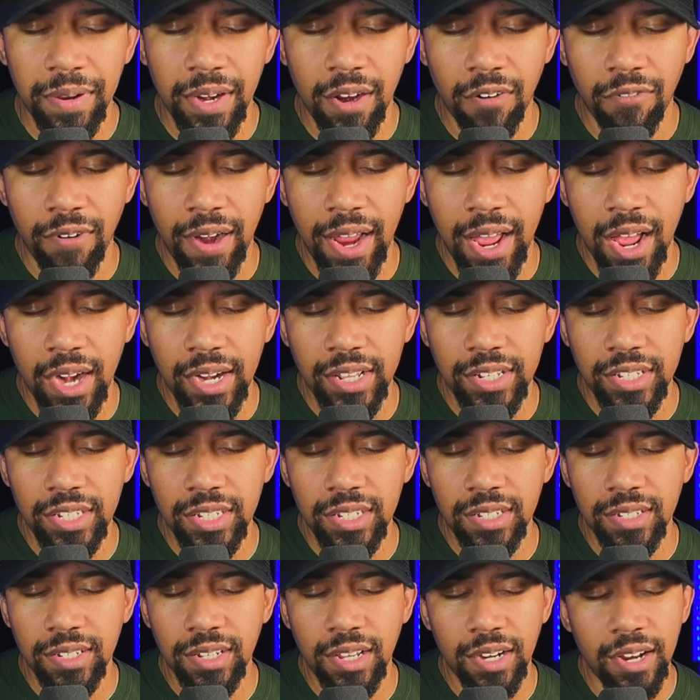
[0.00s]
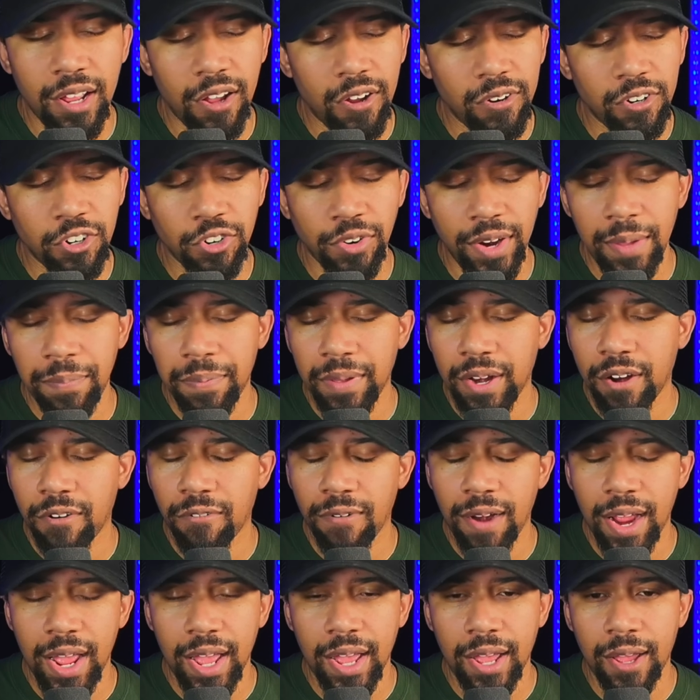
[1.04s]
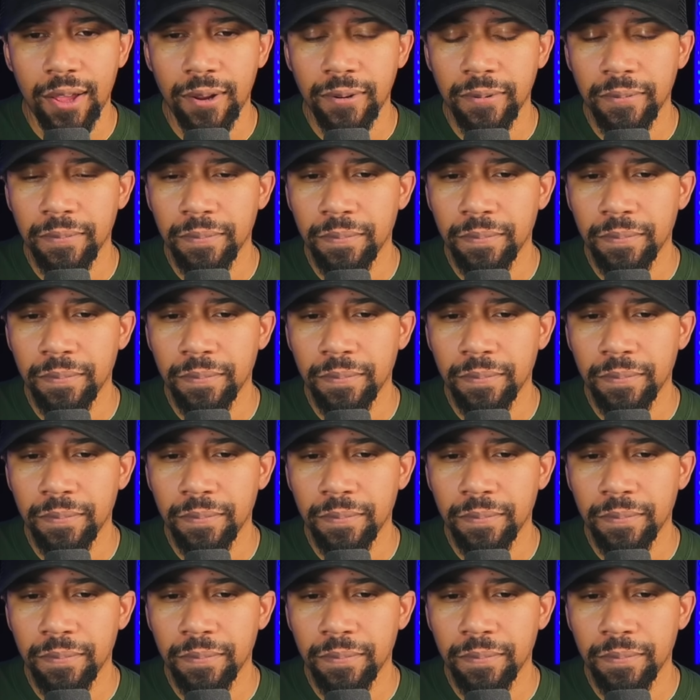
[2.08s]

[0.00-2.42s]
around and, you know, creeping around